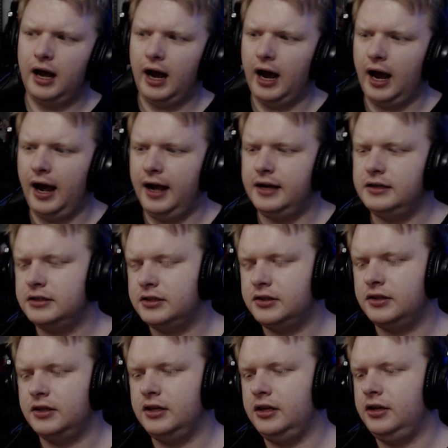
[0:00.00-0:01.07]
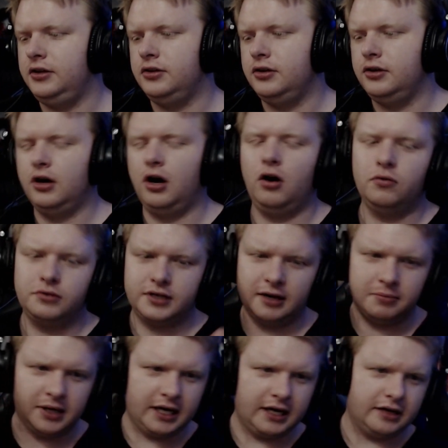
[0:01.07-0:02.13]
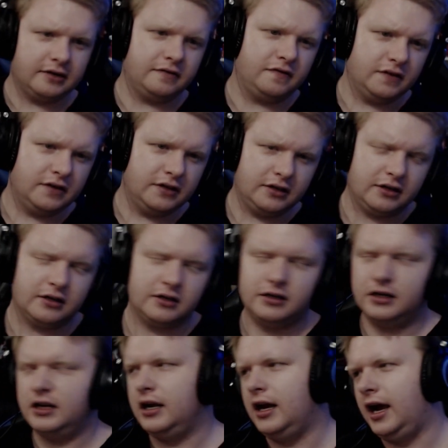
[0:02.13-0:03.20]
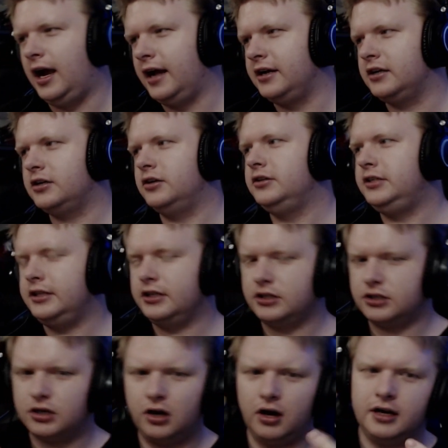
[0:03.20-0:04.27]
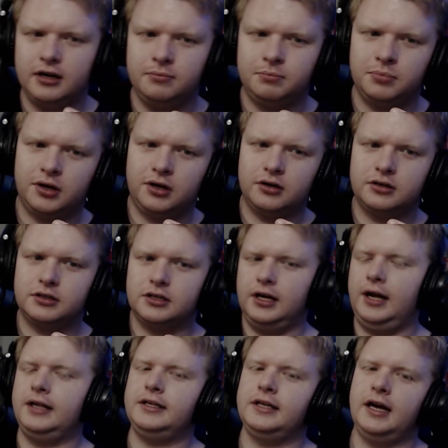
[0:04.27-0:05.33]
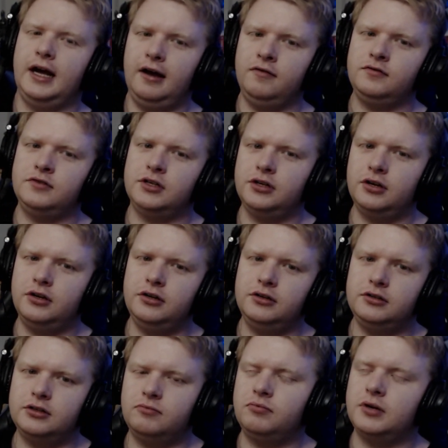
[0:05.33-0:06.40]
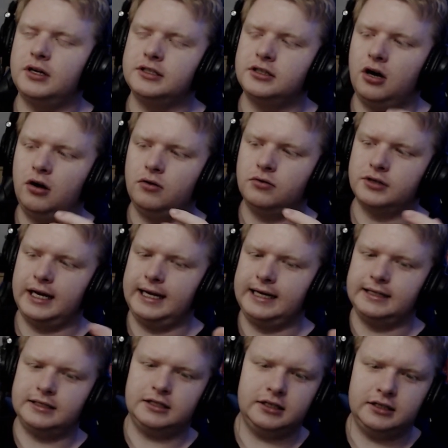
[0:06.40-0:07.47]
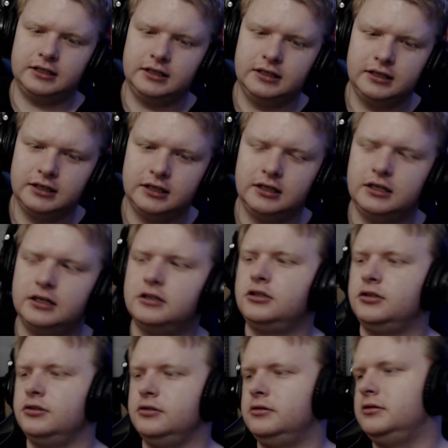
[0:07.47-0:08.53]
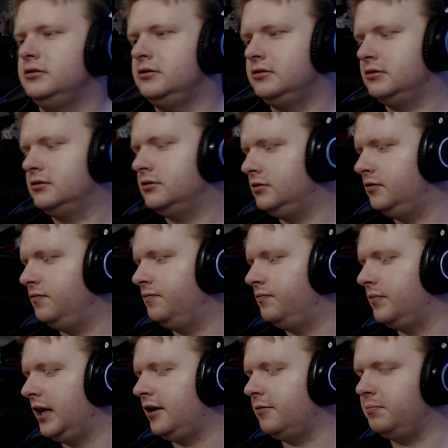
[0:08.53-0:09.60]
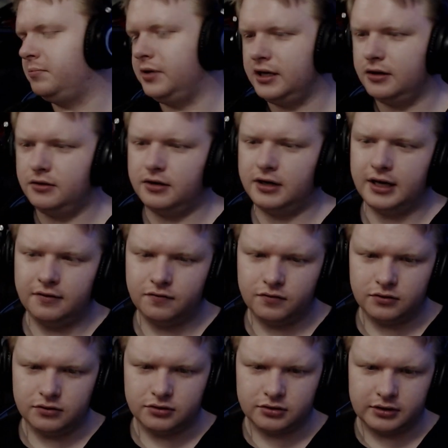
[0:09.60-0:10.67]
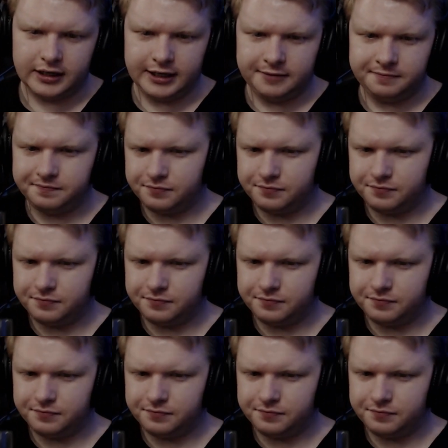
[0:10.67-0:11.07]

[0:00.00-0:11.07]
And you alt-tab out of it, and it goes in the tiny box, and you have to know to press Alt-Enter to make it bigger again, full screen.